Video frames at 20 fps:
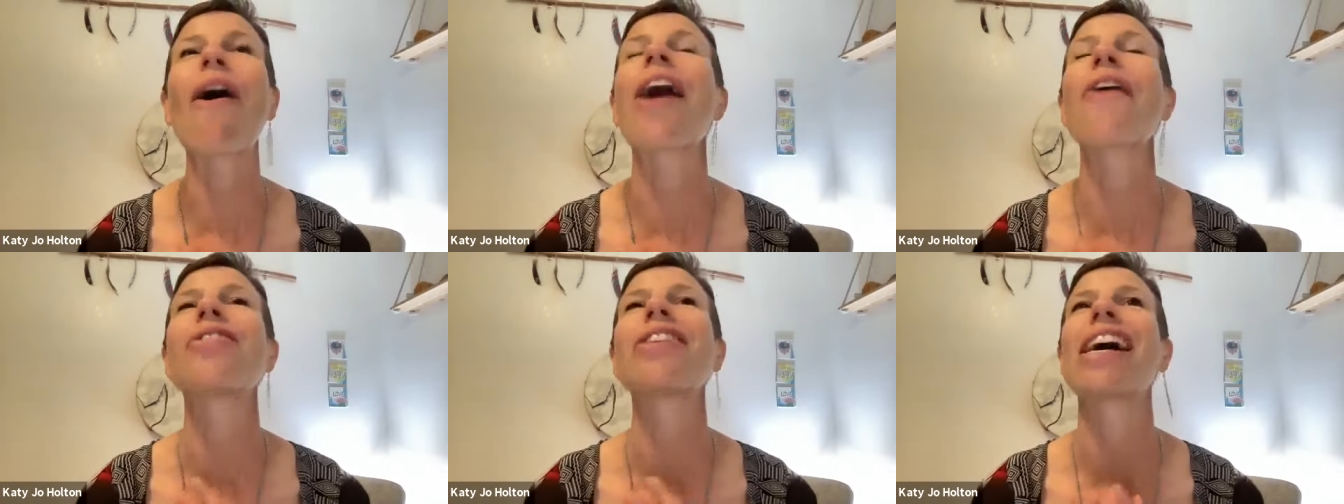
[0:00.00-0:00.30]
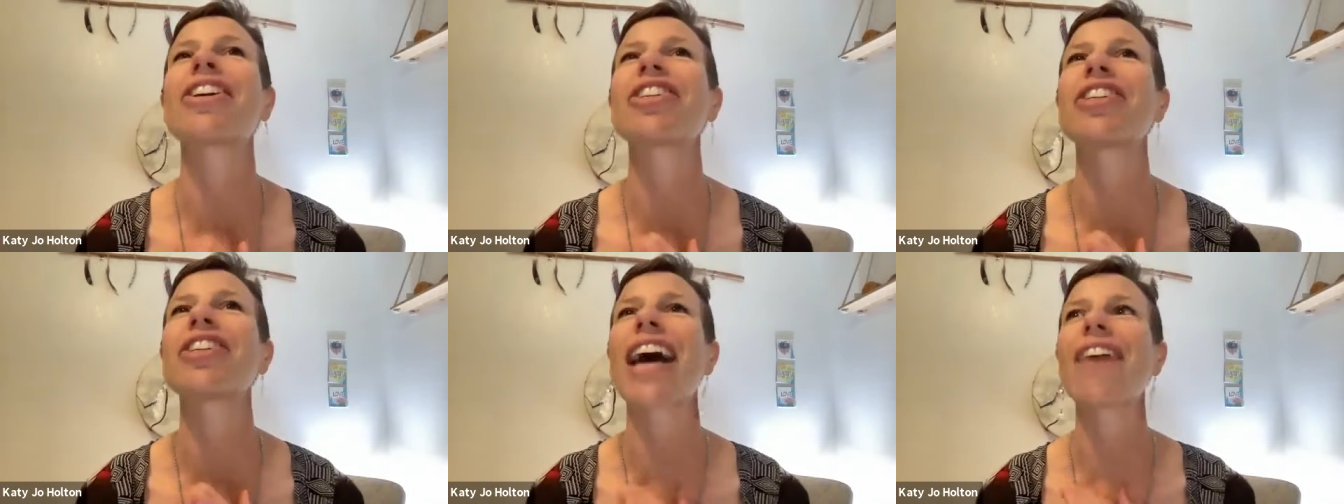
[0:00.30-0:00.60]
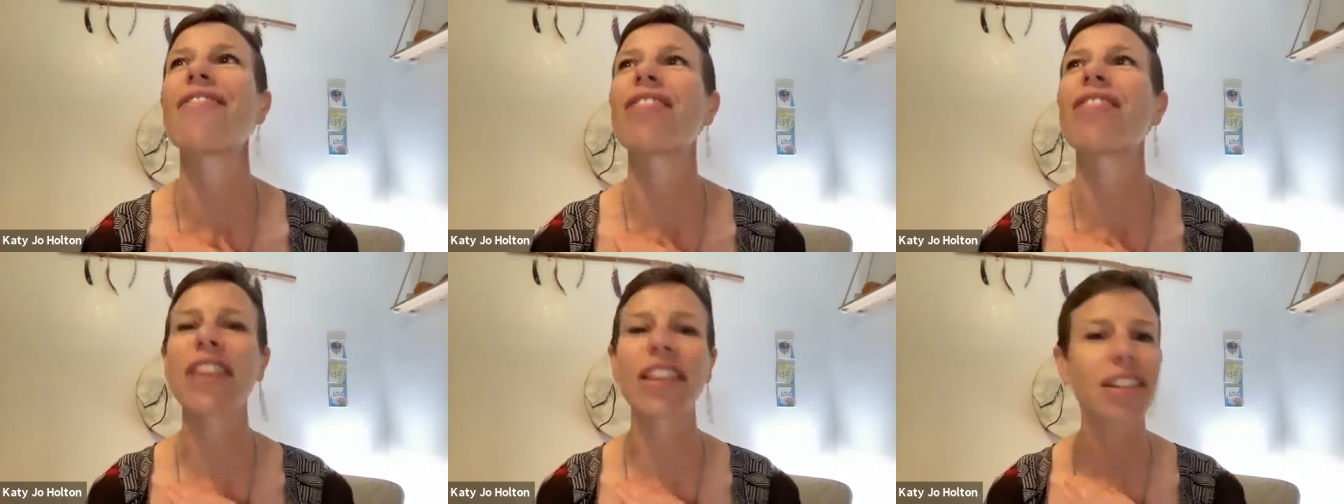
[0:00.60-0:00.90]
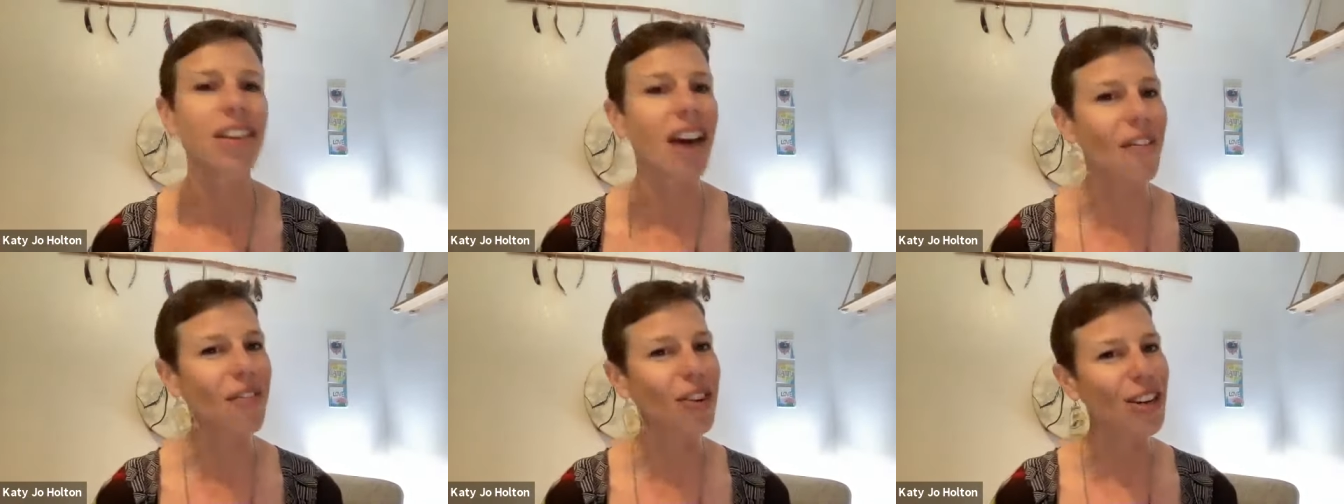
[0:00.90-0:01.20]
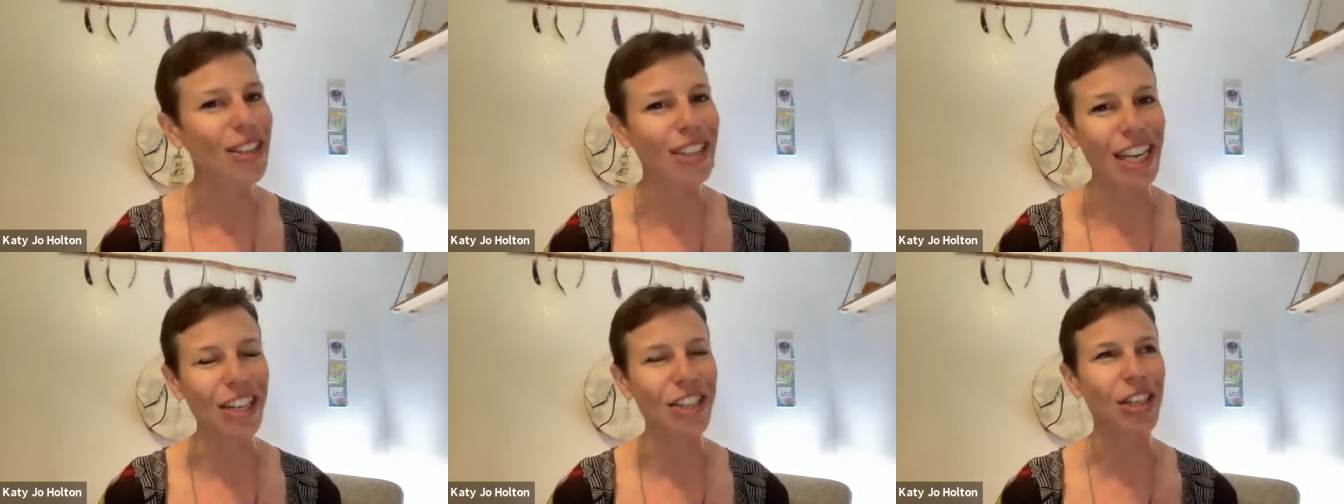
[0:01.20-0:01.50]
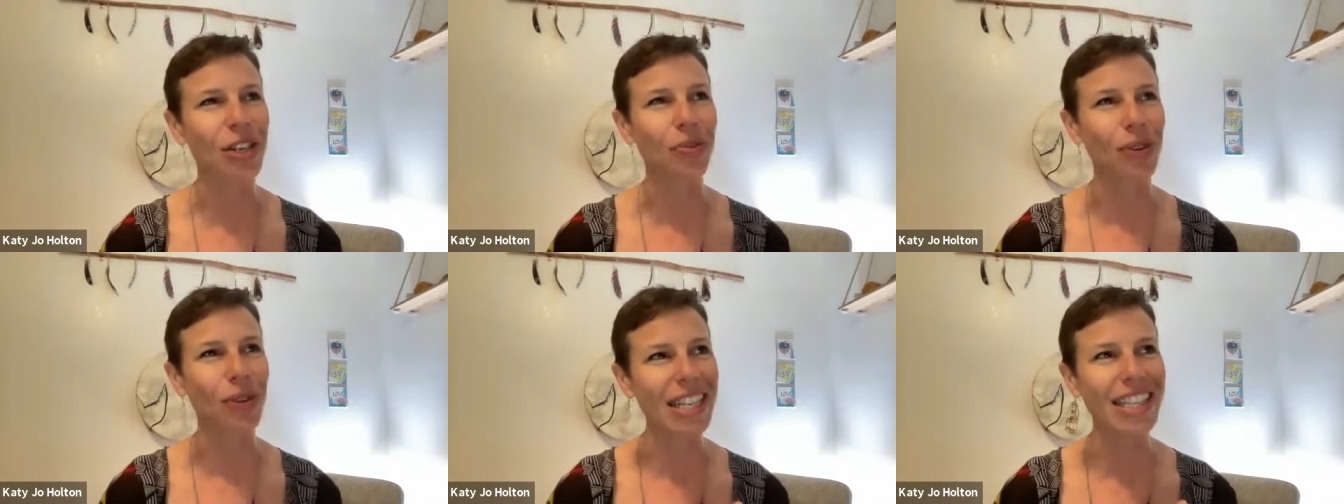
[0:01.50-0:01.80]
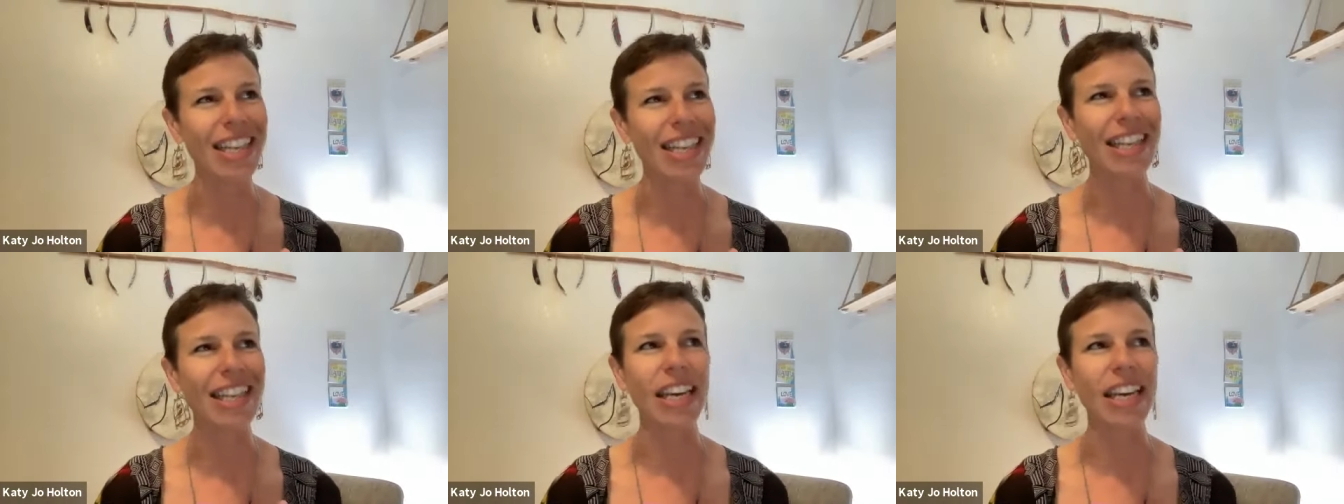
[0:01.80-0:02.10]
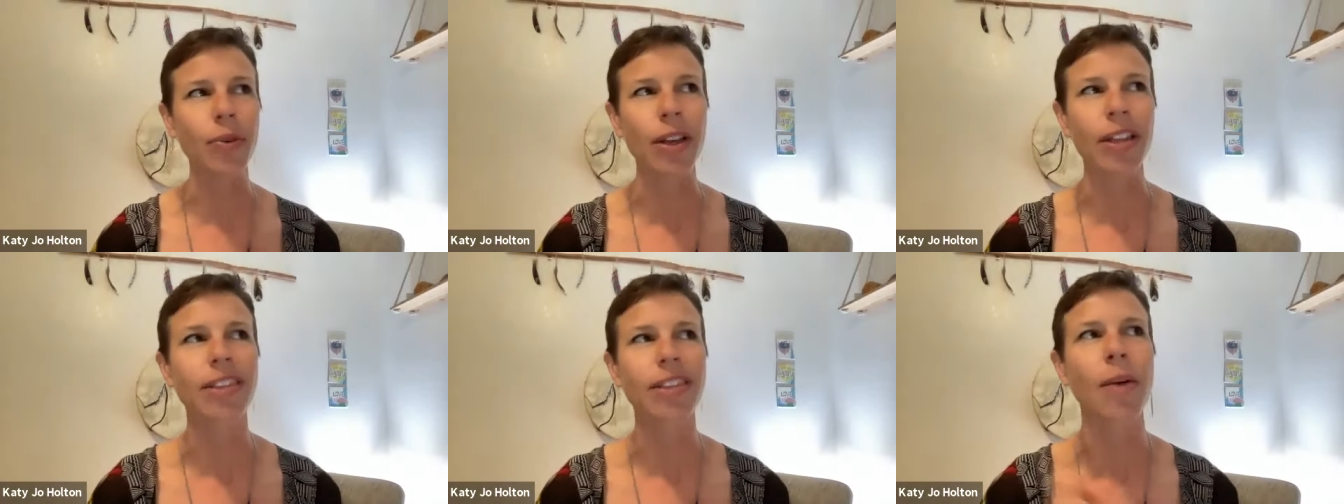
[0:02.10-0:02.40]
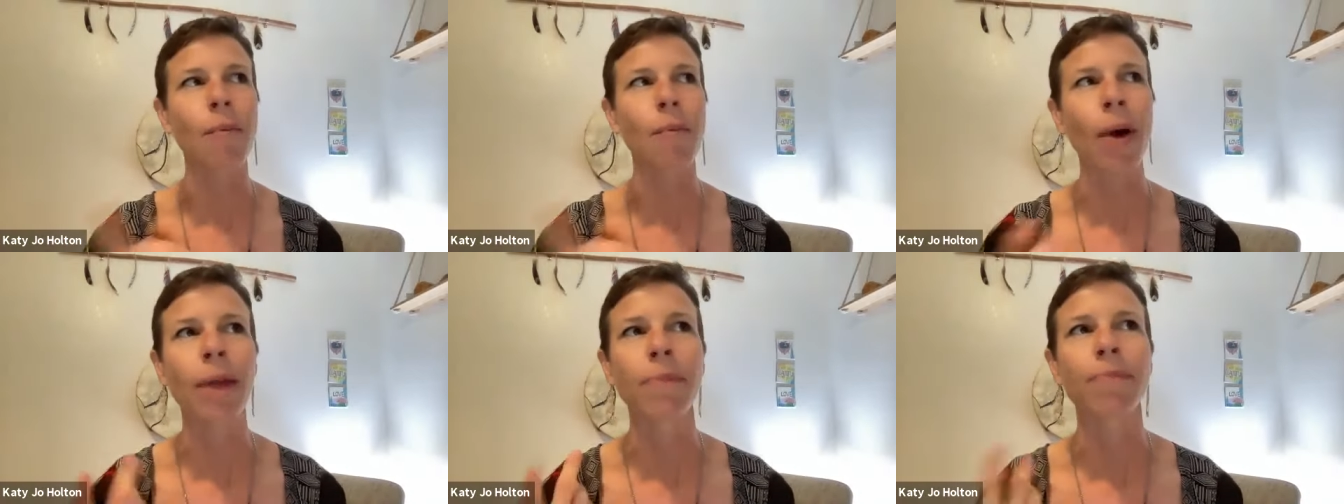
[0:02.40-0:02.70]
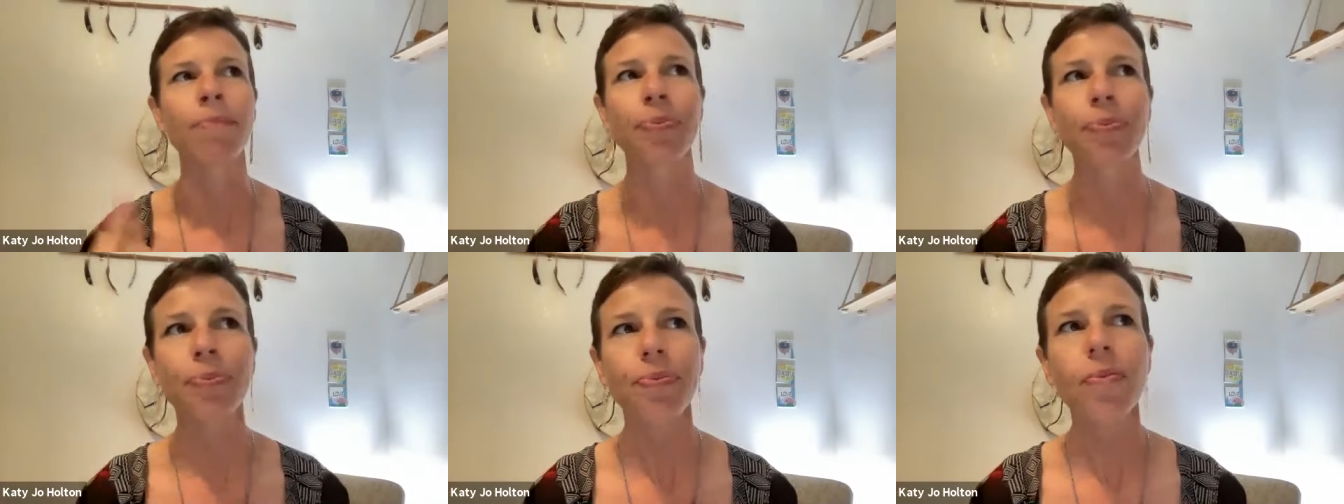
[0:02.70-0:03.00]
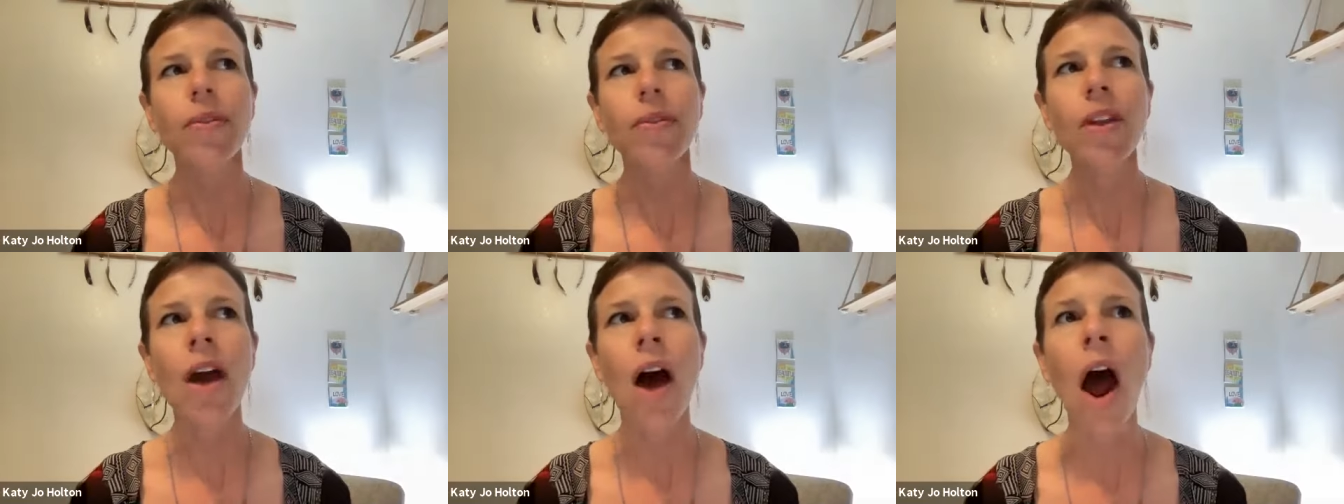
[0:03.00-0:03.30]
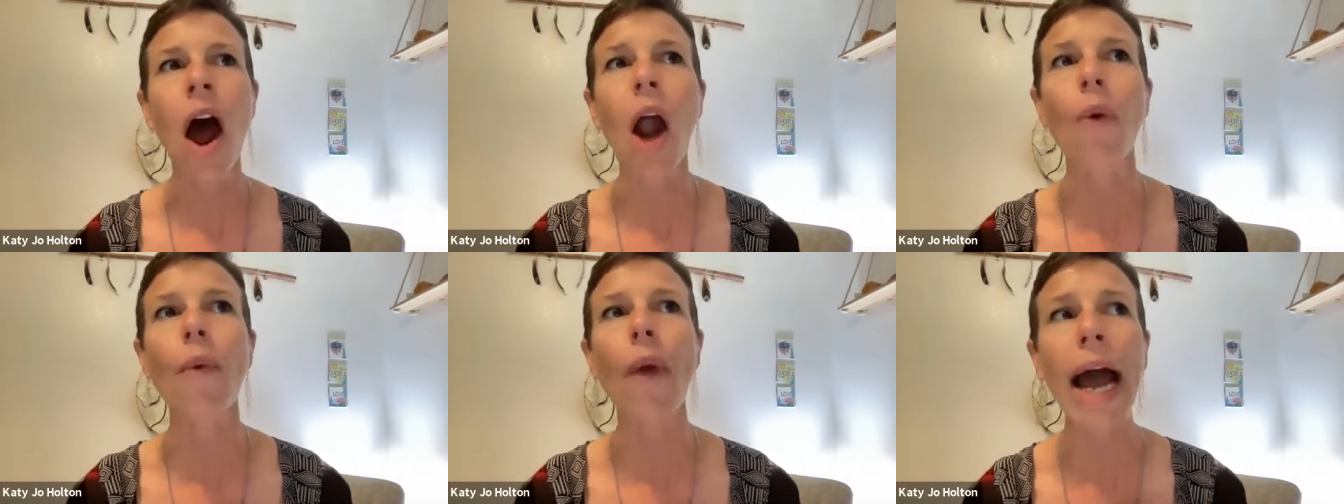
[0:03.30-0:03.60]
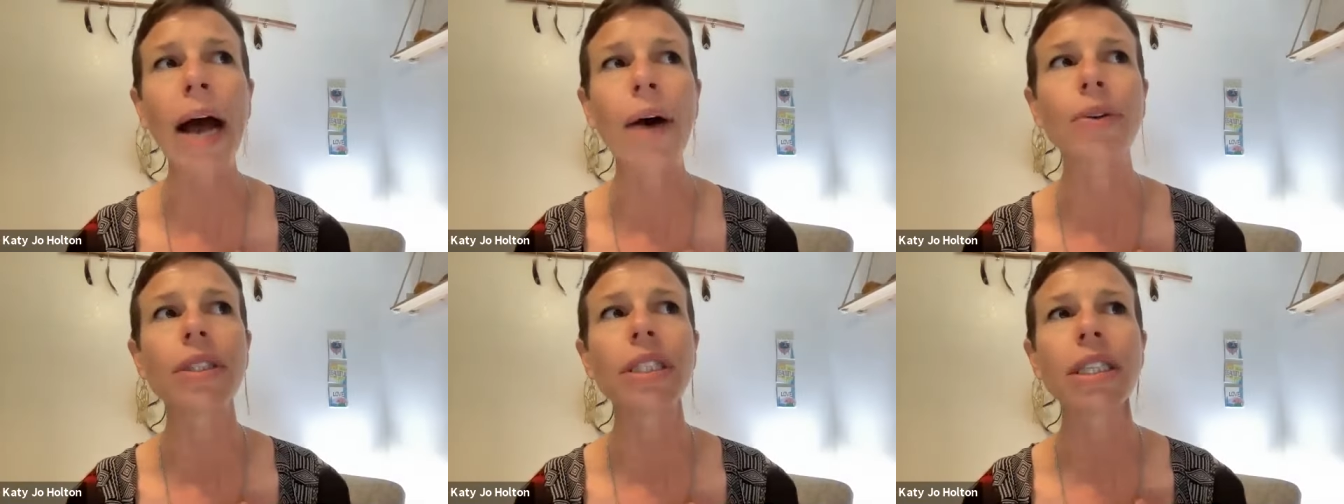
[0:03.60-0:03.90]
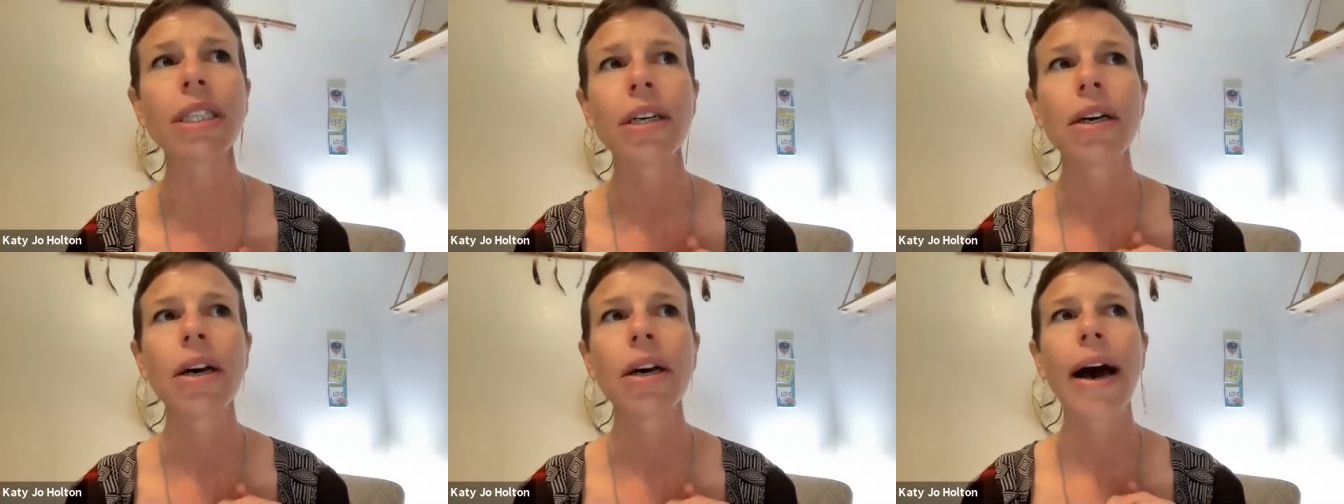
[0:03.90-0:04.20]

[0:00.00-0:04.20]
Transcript: I was actually having this conversation recently with someone around